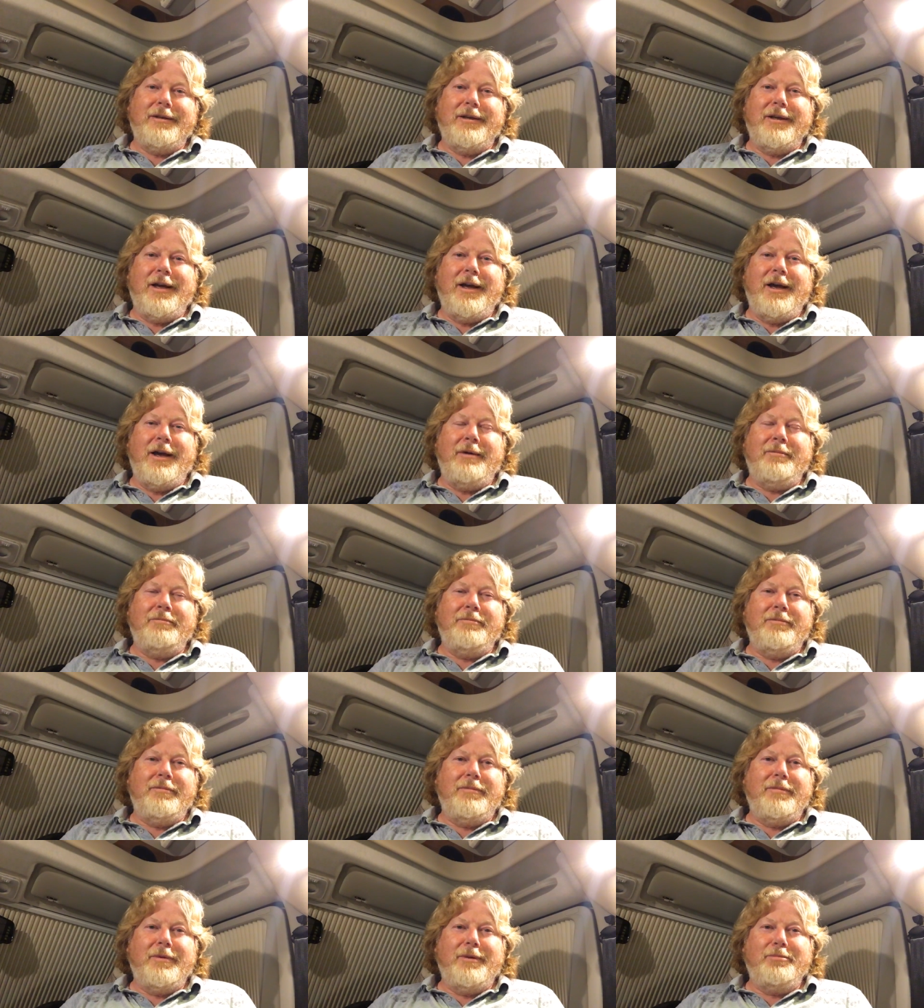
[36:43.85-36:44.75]

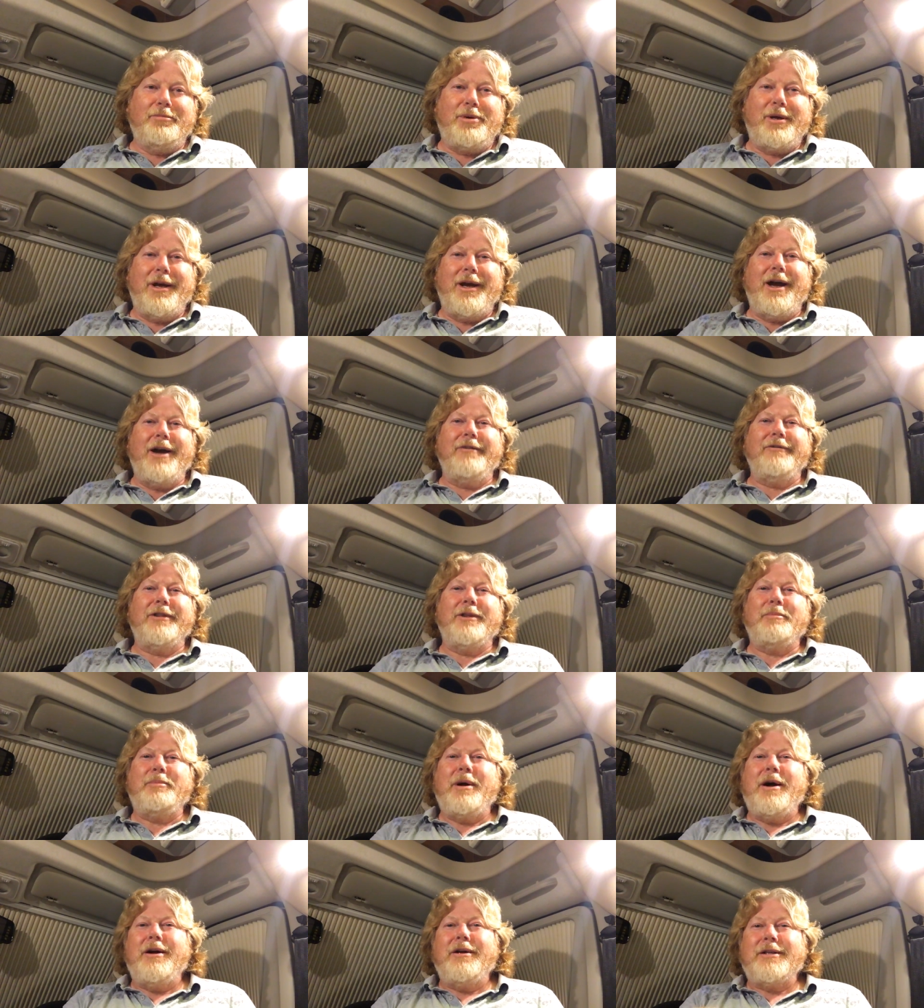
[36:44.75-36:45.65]
But over the
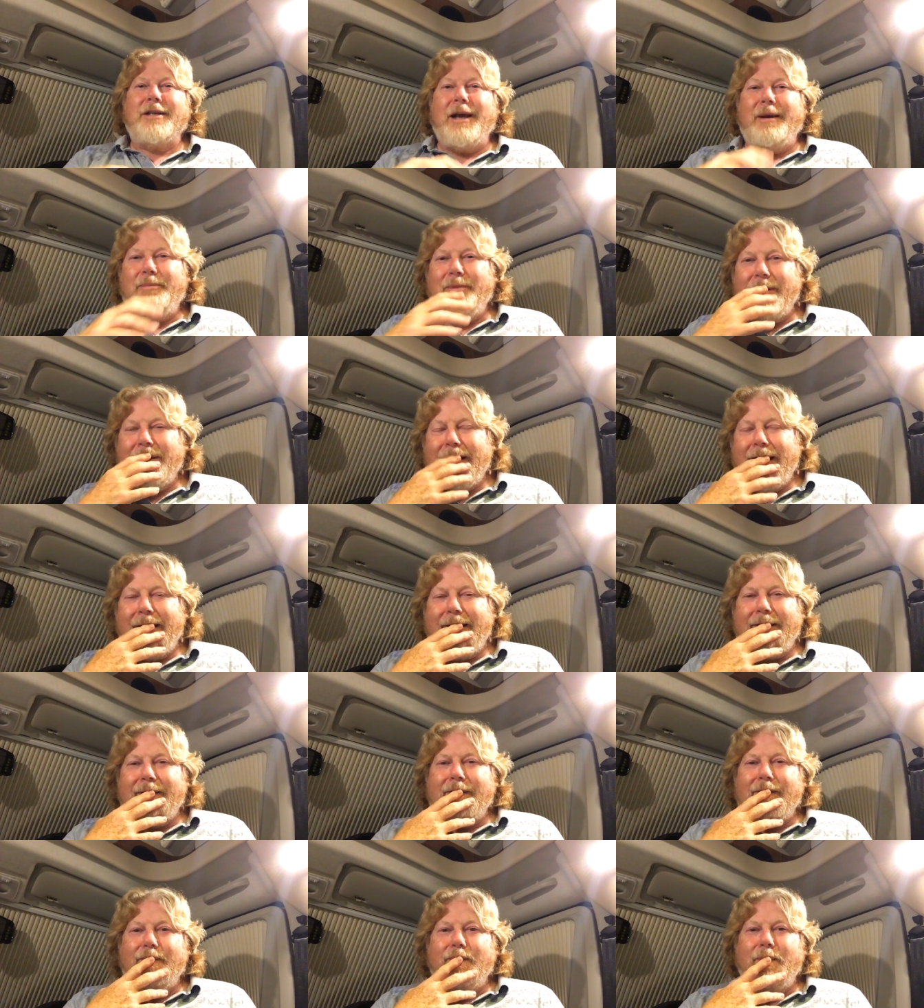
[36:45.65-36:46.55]
past couple of
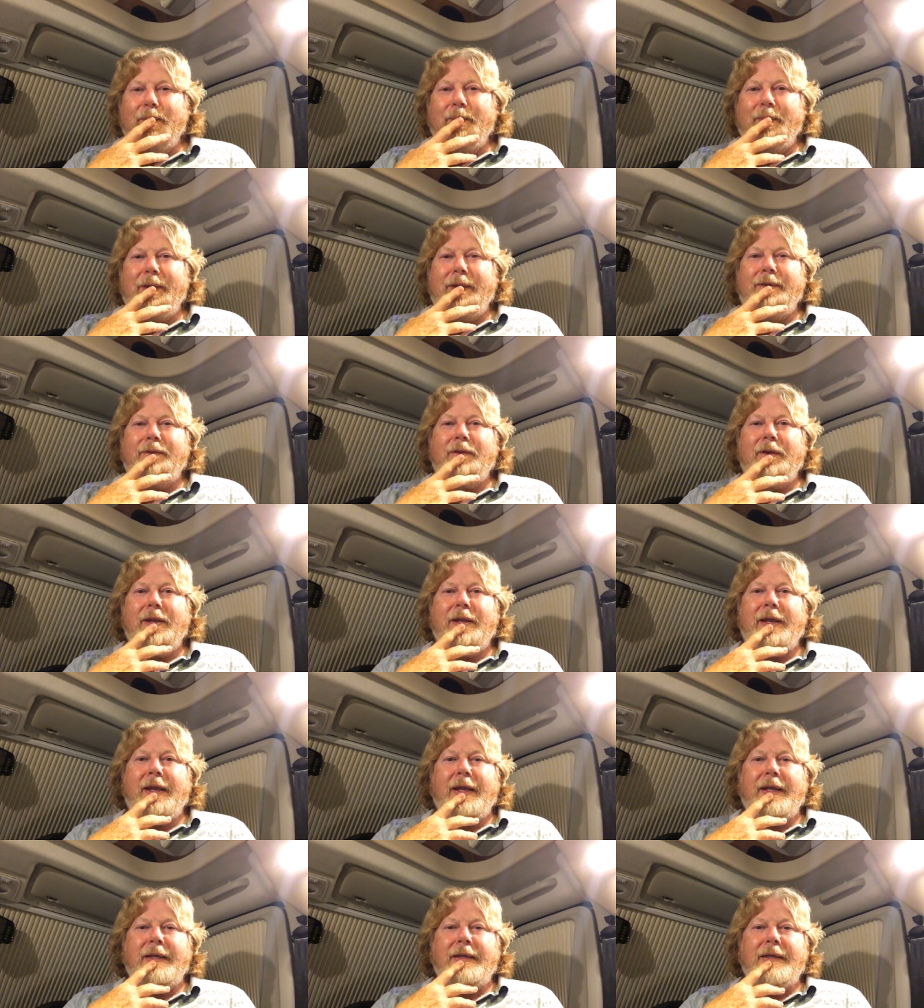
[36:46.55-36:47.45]
days, we've been
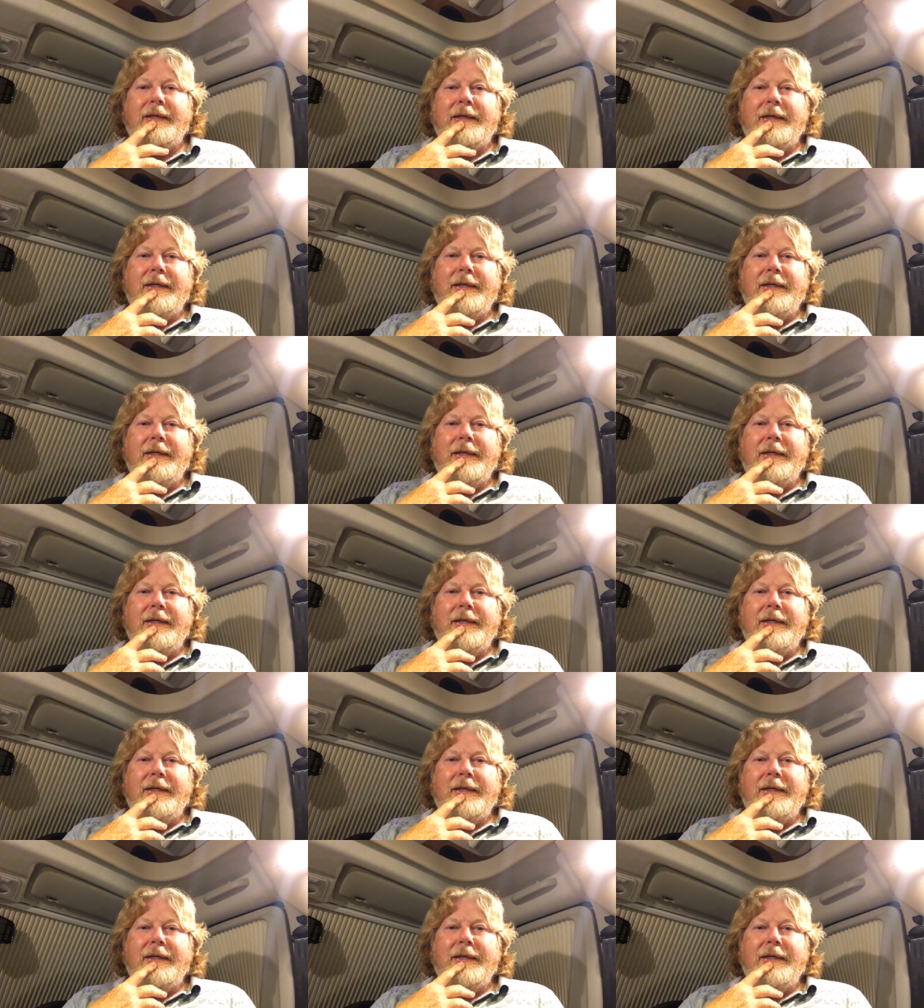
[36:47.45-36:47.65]
drinking.